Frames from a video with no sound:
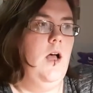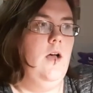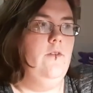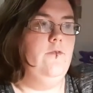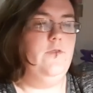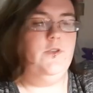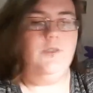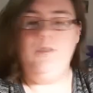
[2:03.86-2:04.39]

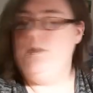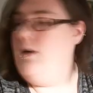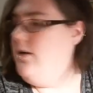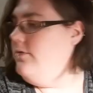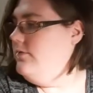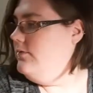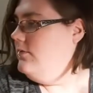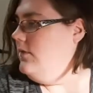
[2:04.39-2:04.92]
First
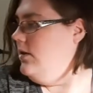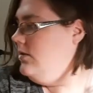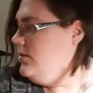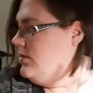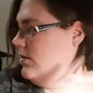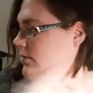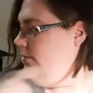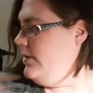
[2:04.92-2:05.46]
off,
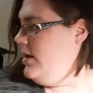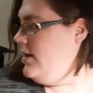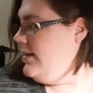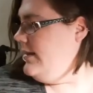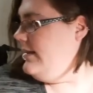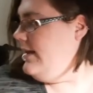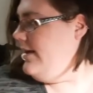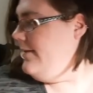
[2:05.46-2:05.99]
also
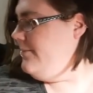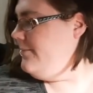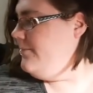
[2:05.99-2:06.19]
regarding that,